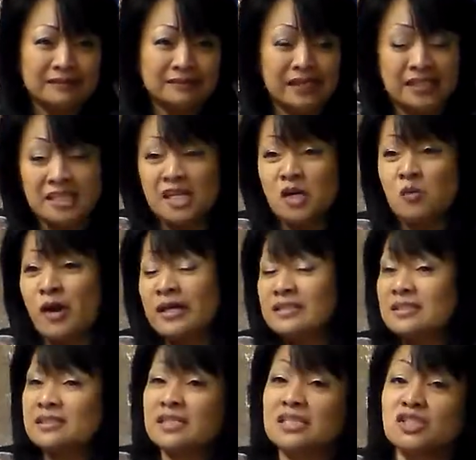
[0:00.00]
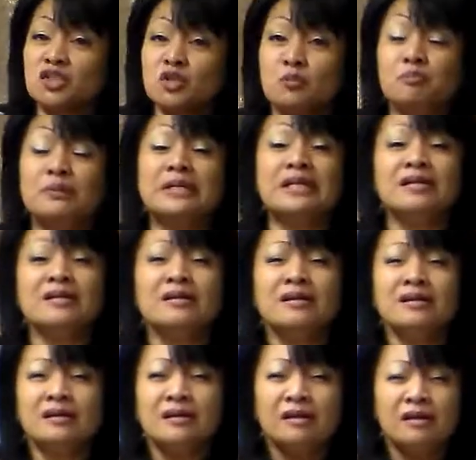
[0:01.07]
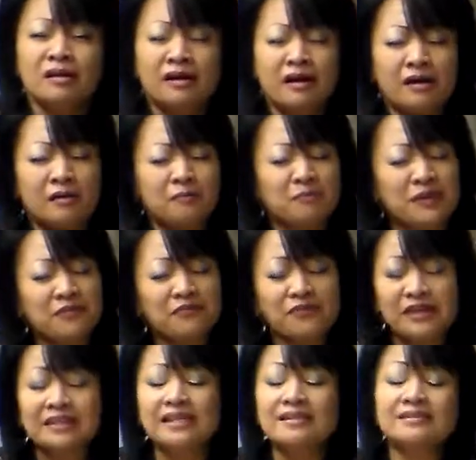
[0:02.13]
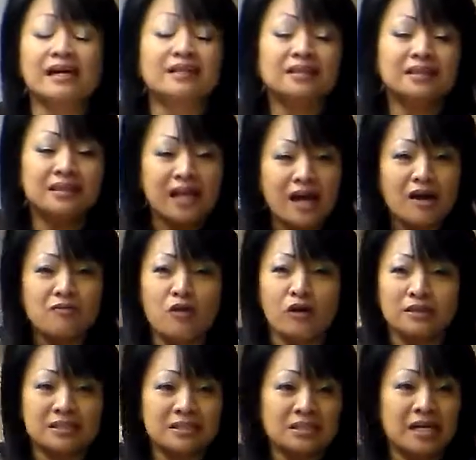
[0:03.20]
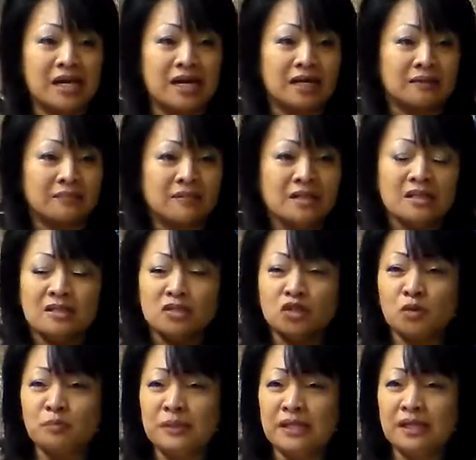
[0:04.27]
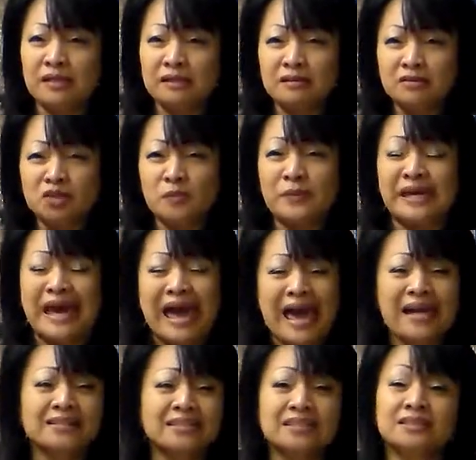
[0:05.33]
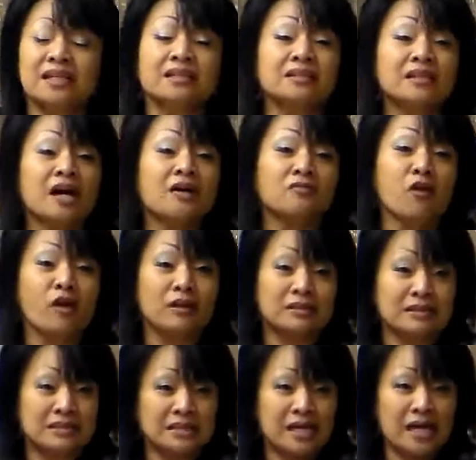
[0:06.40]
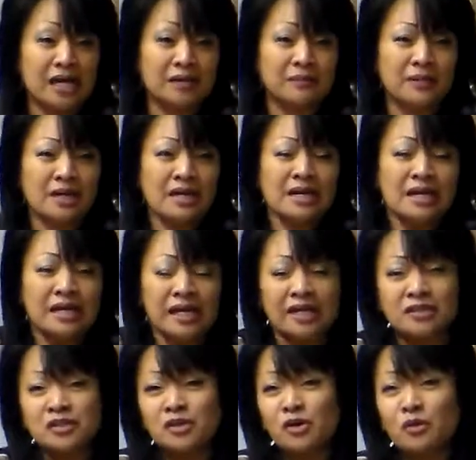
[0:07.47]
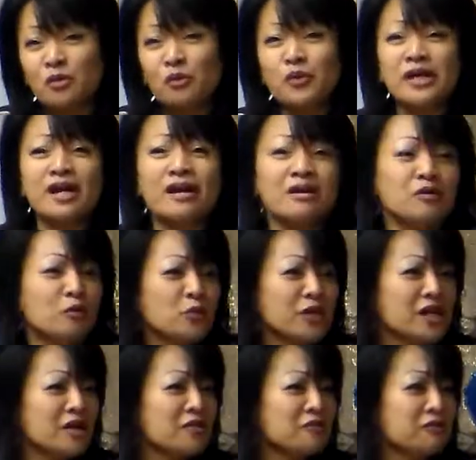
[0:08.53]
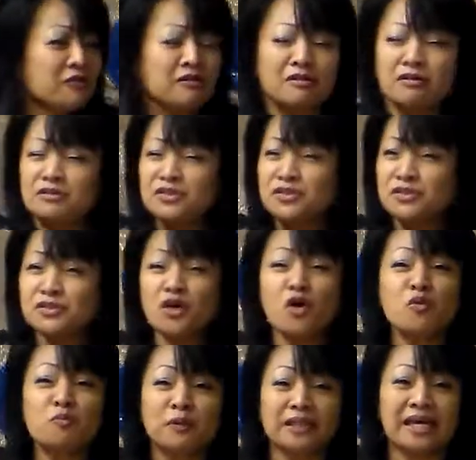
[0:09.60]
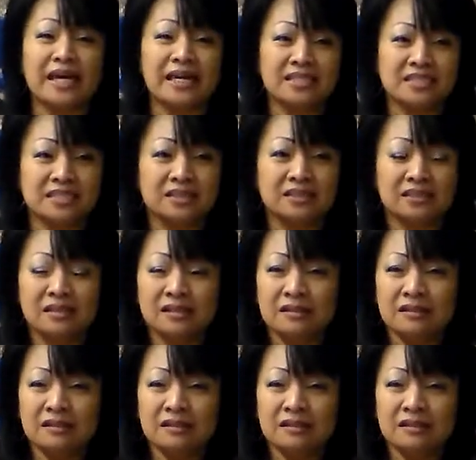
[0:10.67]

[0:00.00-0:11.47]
Hallelujah. He wanted us to be, be feeling that love all the time, to be, to be acting that love all the time. And you know, we are, we are so blessed,